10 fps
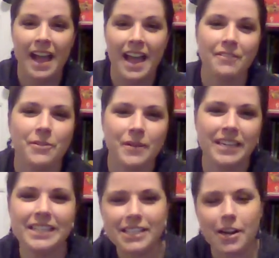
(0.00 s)
Hi
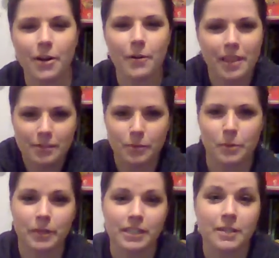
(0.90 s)
everyone, it's Laura with
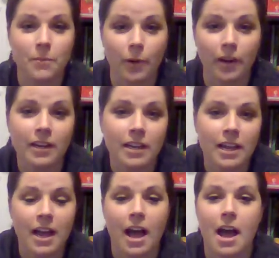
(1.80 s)
Usborne Books and More.
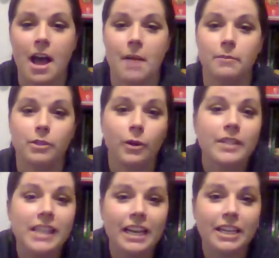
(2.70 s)
Uh, I'm so
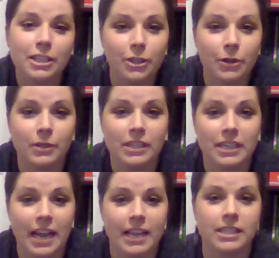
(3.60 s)
excited to show you
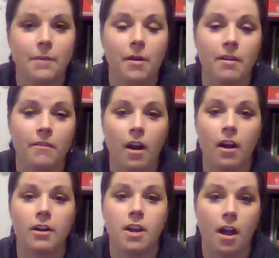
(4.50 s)
today some of
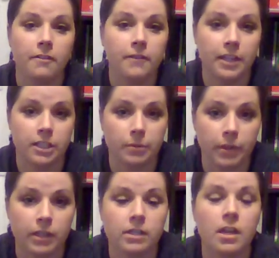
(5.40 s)
our nonfiction
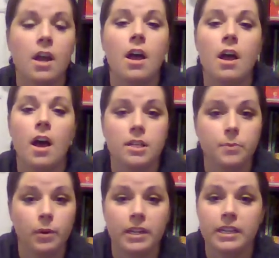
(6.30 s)
books.
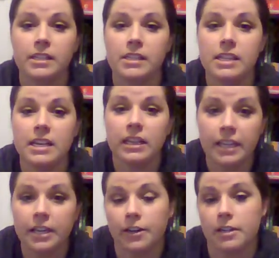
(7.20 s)
Usborne is the
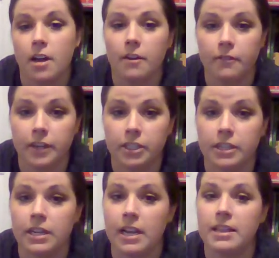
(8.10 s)
leader in
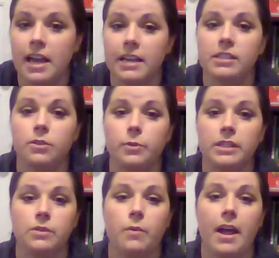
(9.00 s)
nonfiction, and that is the
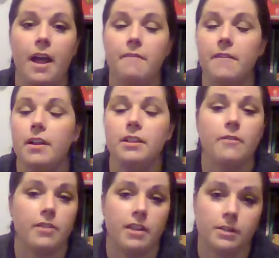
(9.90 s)
reason why I fell in
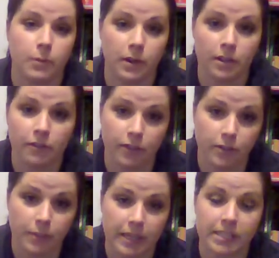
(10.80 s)
love with Usborne in the
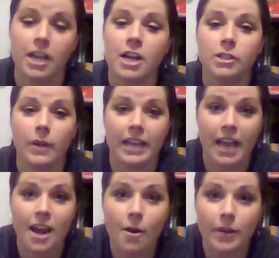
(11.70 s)
first place. So I
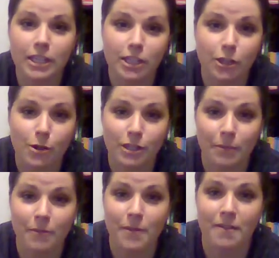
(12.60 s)
cannot wait to show you
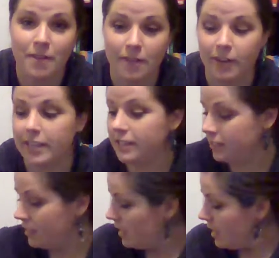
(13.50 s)
some of my
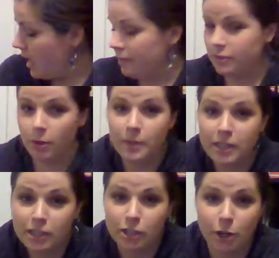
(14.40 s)
favorites. I have so
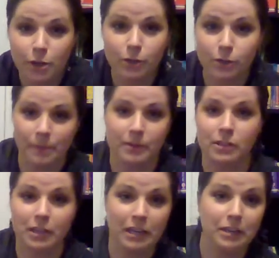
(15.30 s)
many to show you, so
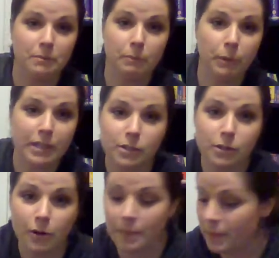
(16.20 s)
I'm going to breeze
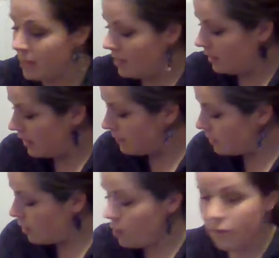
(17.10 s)
through them. Let
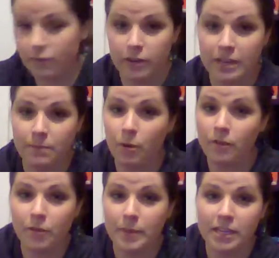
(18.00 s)
me know if you need more
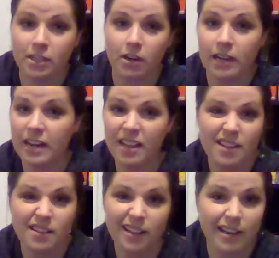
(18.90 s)
information on
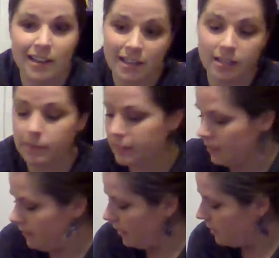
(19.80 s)
any anything
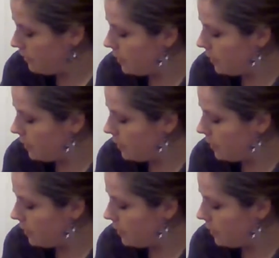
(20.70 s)
specific.